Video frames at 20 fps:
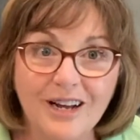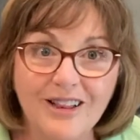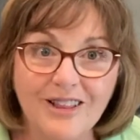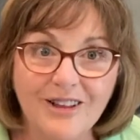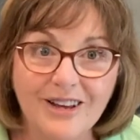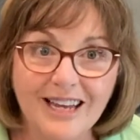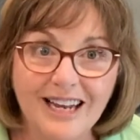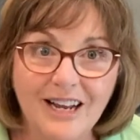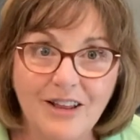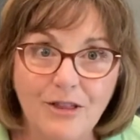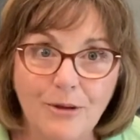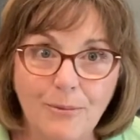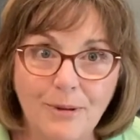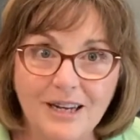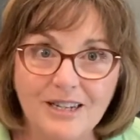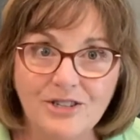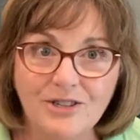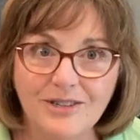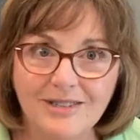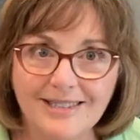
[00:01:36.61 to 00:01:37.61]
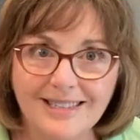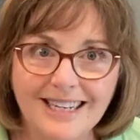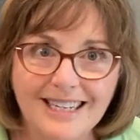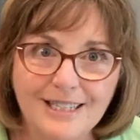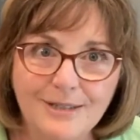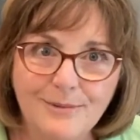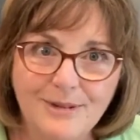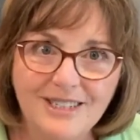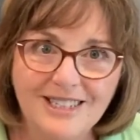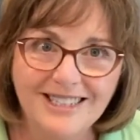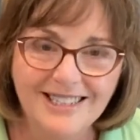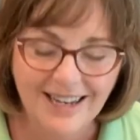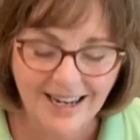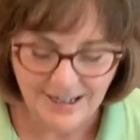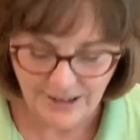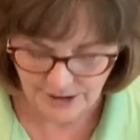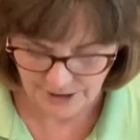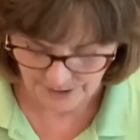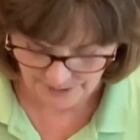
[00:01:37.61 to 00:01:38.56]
looking at the pictures as much as I do.